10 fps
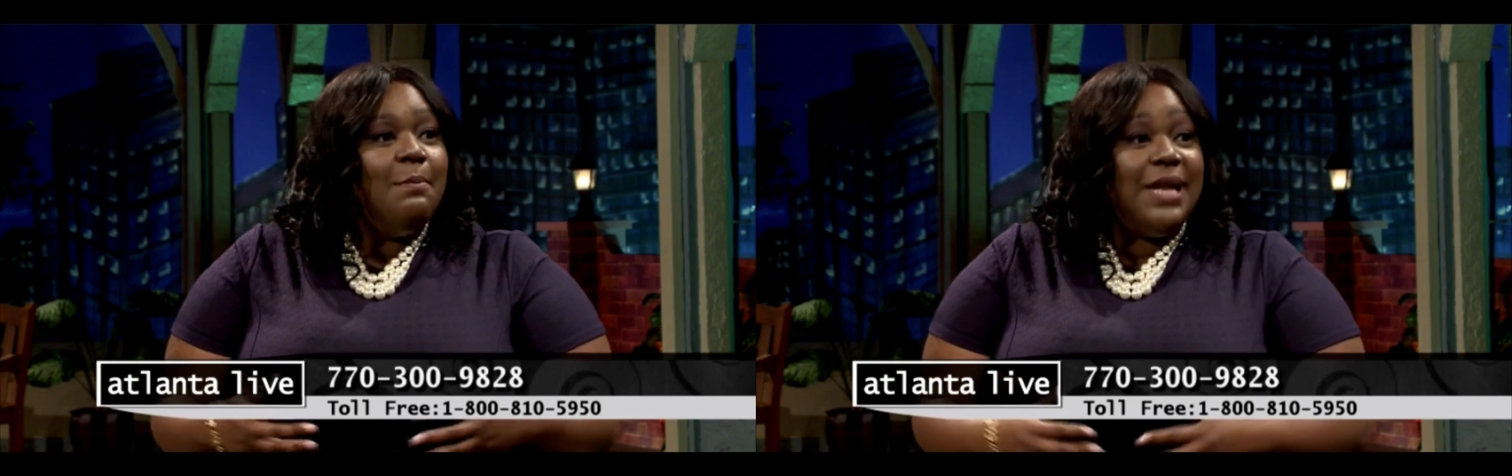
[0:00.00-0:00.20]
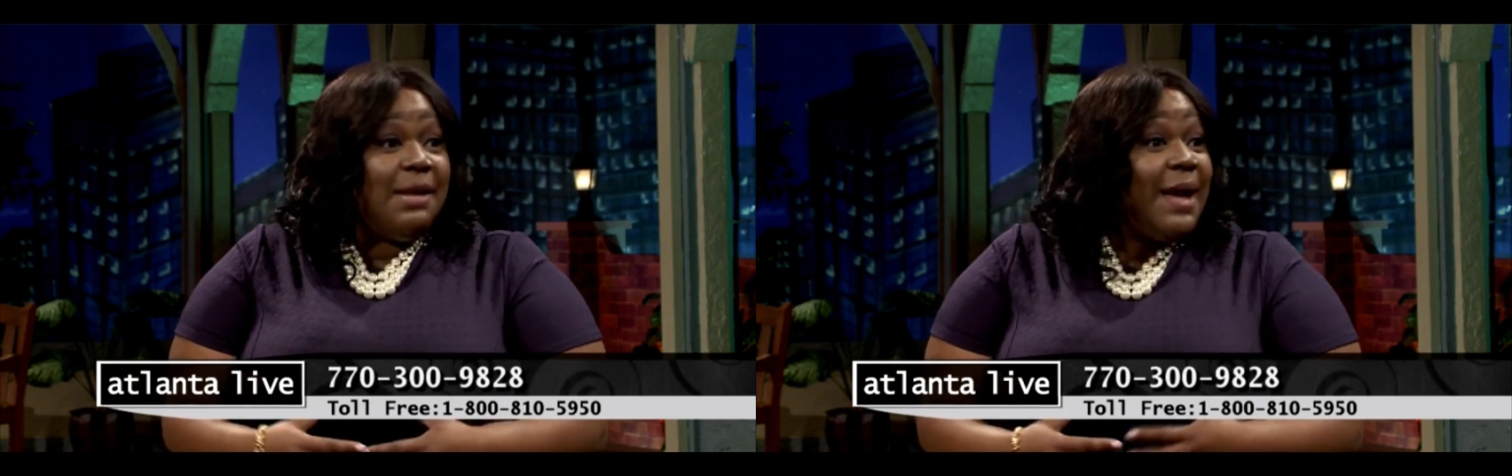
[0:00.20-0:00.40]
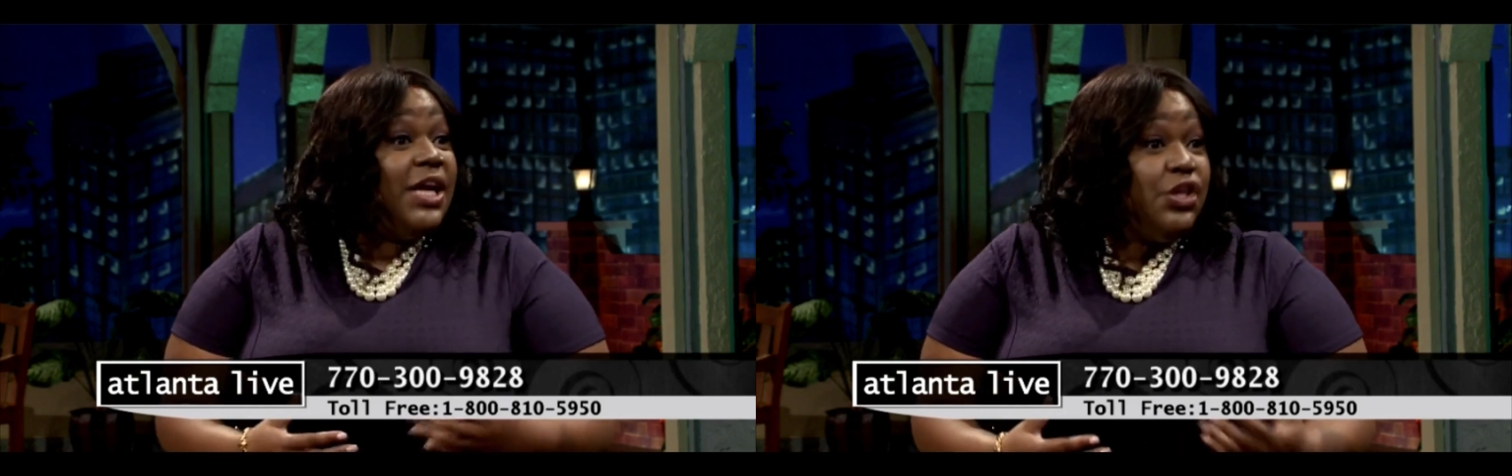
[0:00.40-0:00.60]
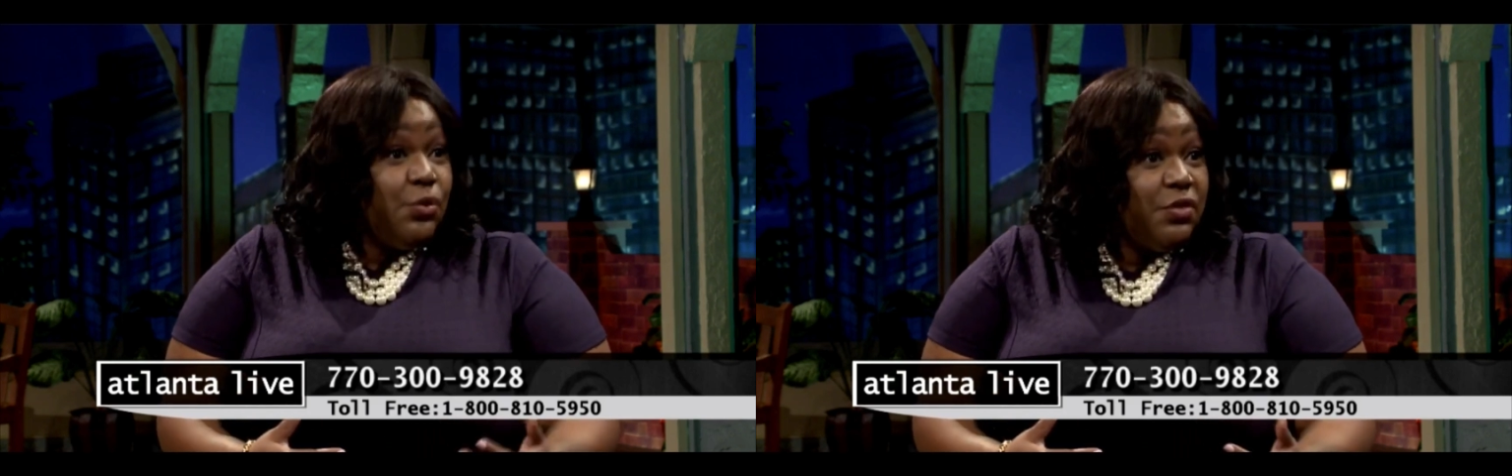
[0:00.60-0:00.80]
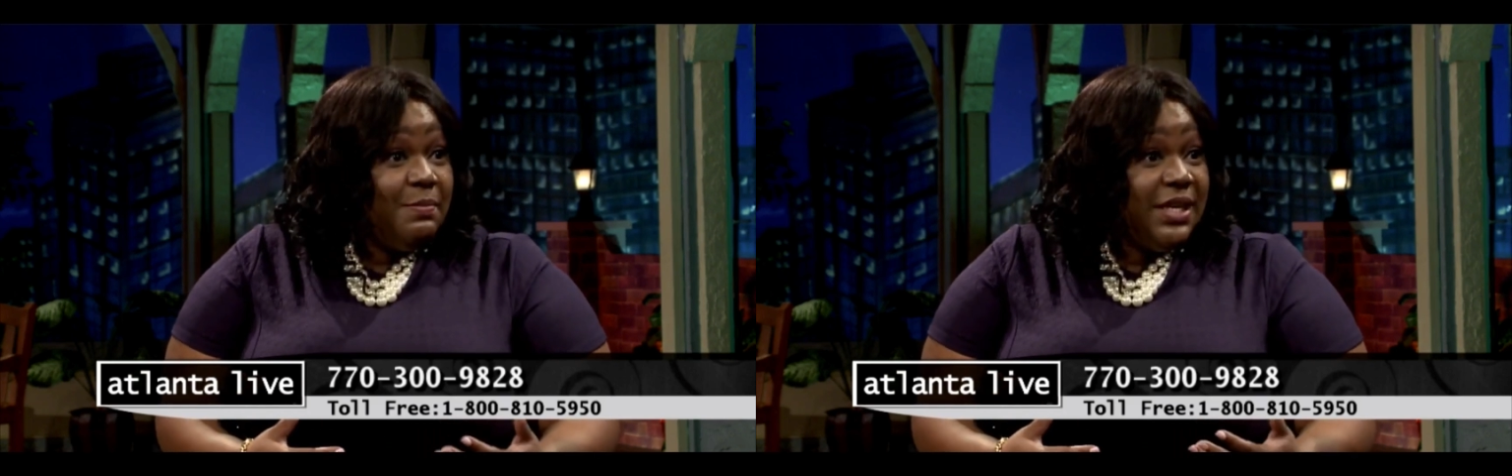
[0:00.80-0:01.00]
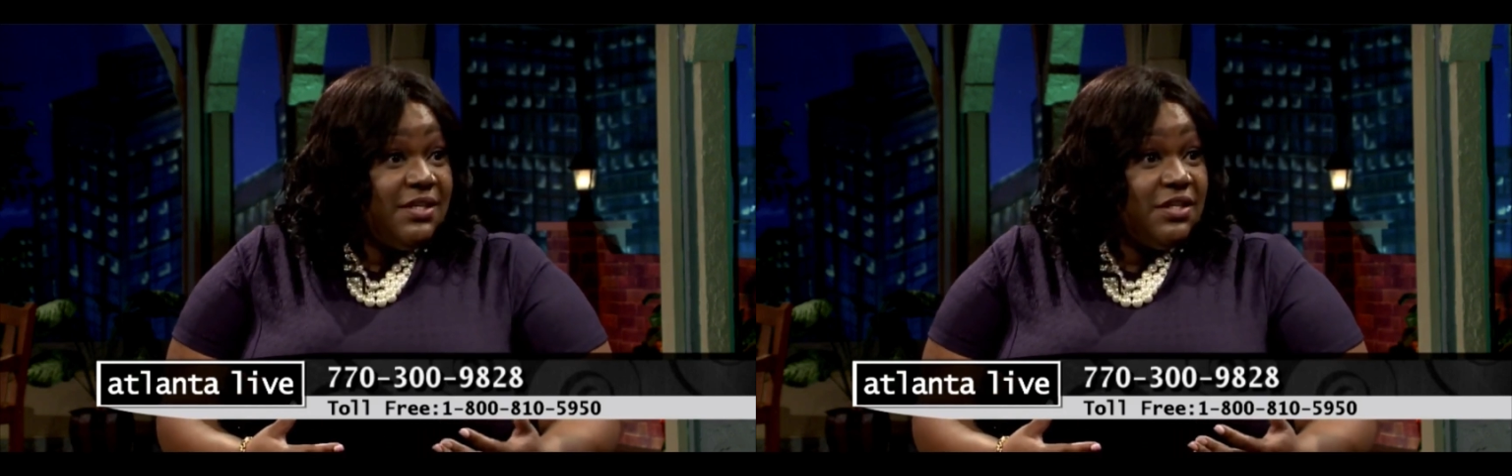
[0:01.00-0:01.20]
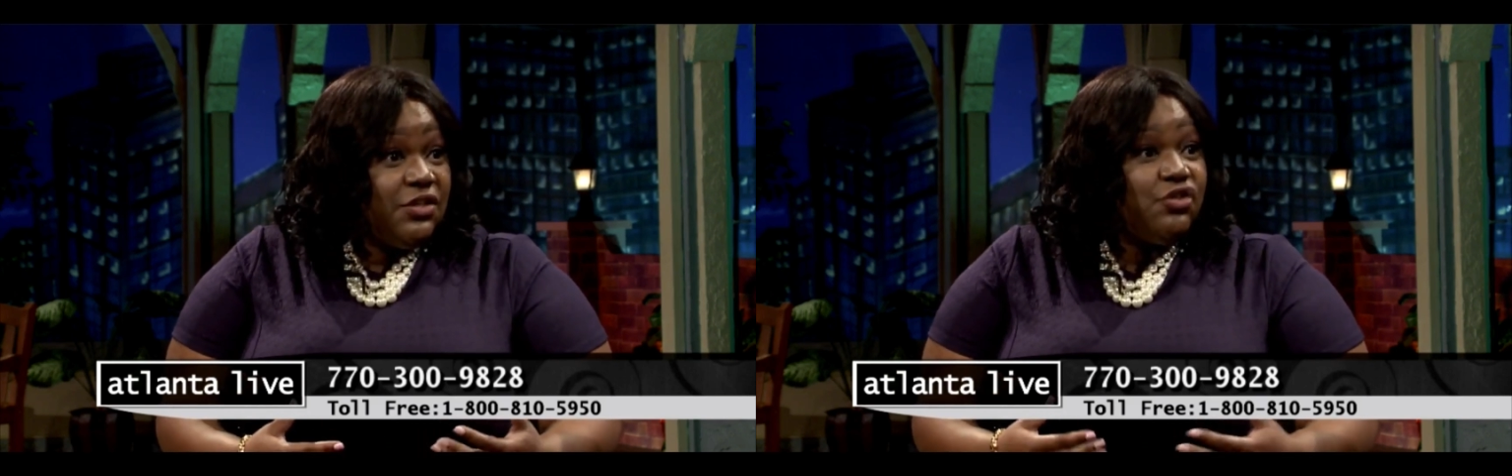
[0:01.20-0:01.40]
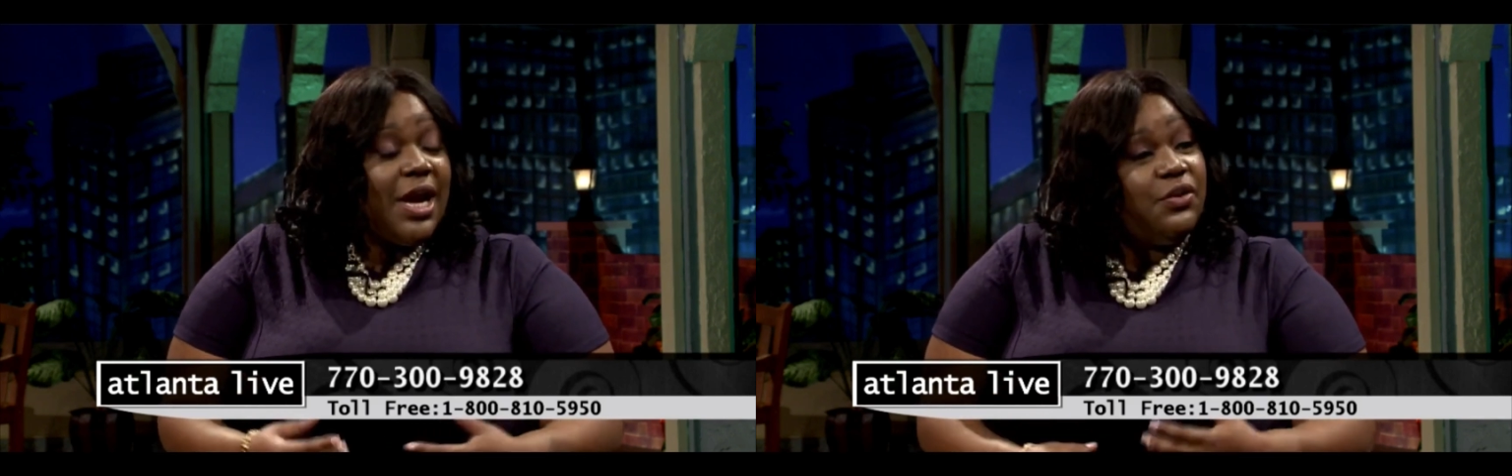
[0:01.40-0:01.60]
but am I a youth minister
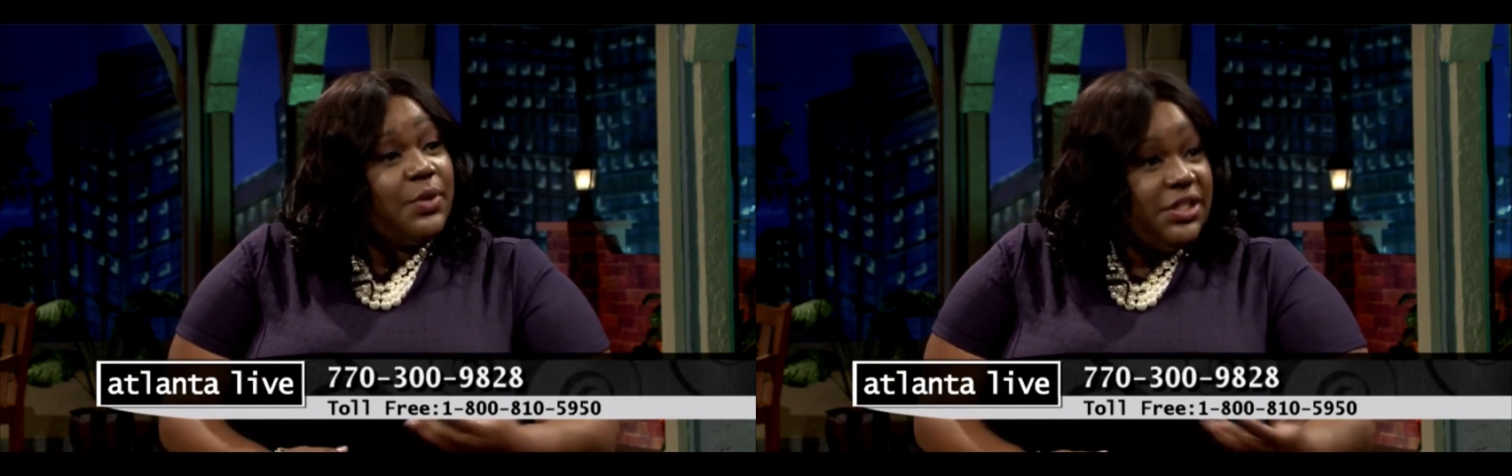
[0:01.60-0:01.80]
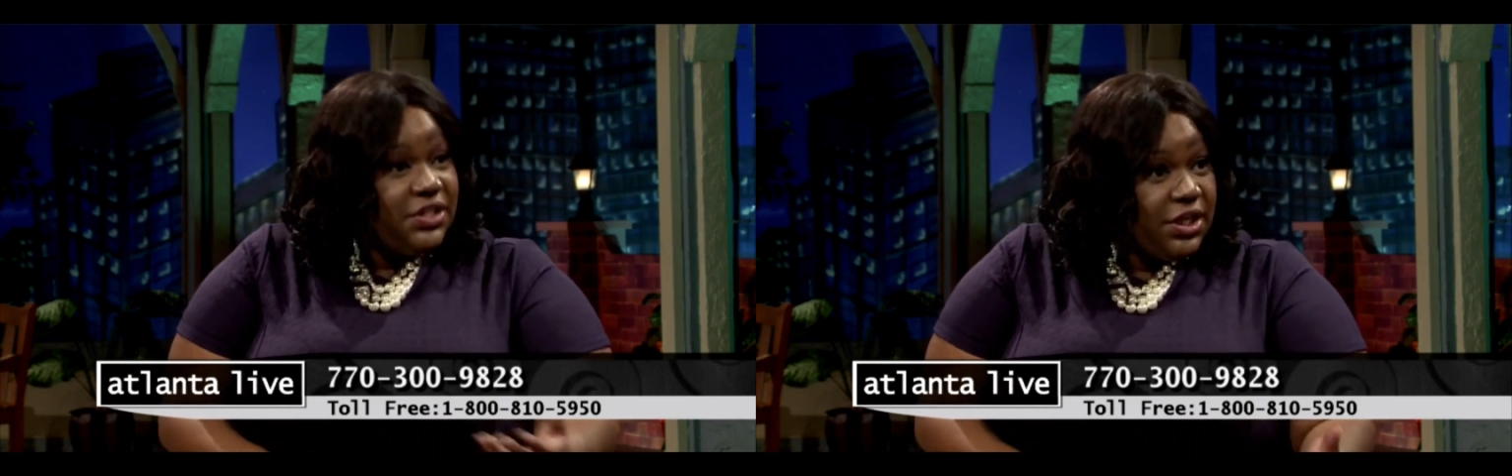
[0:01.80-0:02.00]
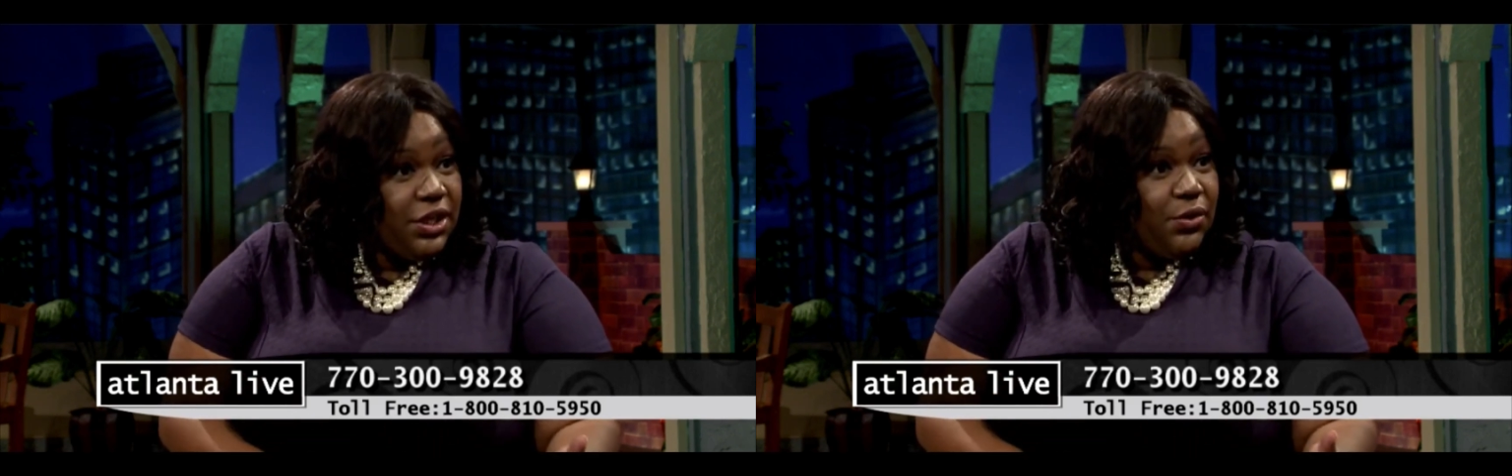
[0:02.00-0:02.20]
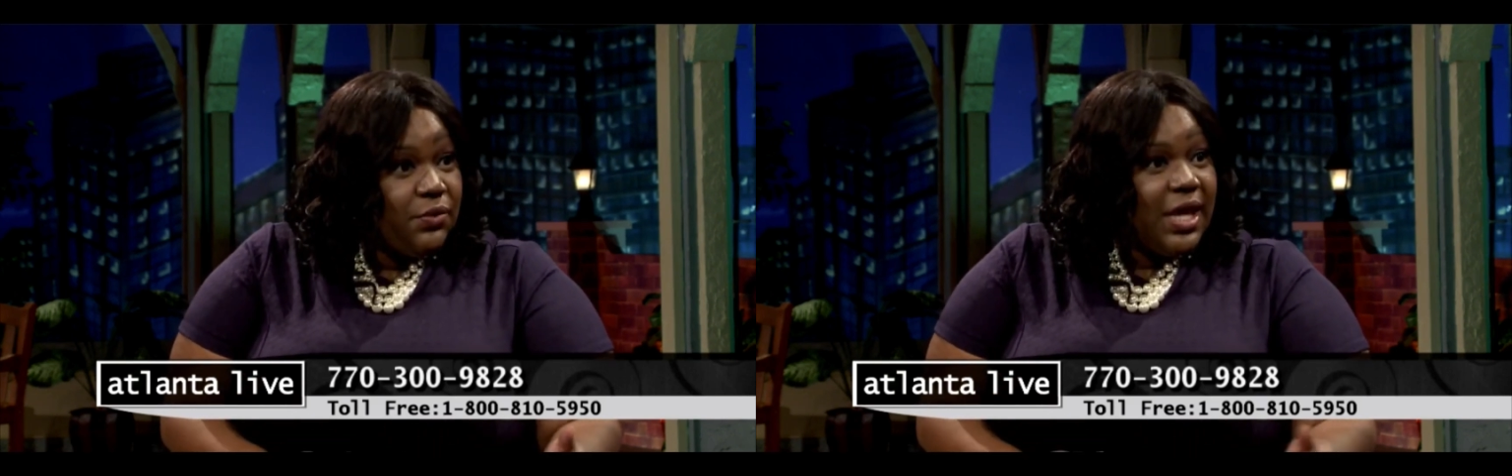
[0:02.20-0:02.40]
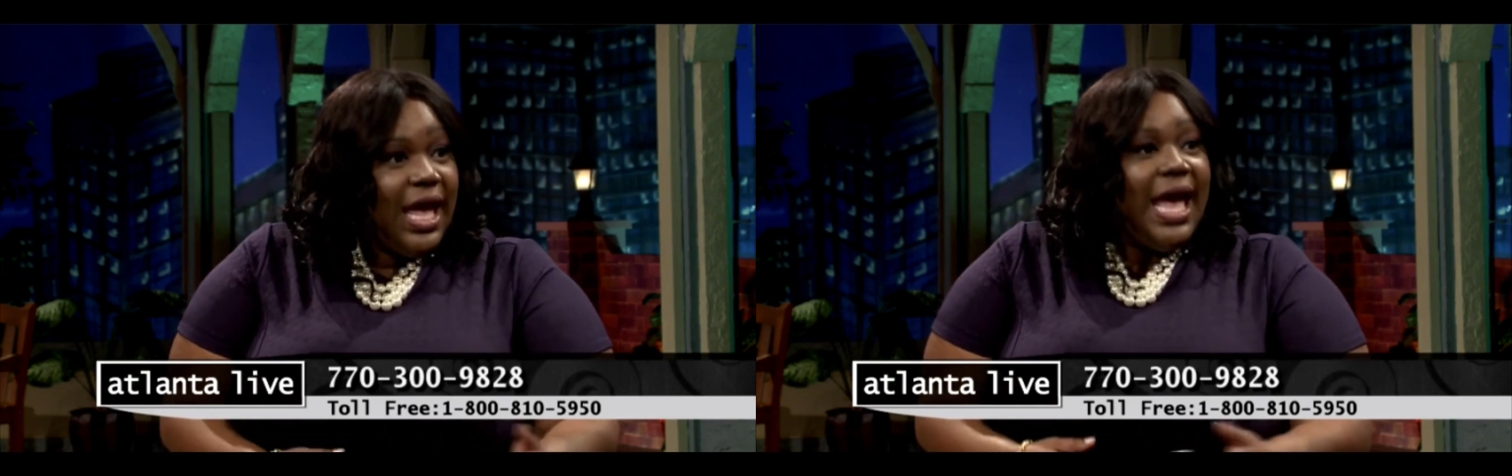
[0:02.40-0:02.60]
trying to reach the youth?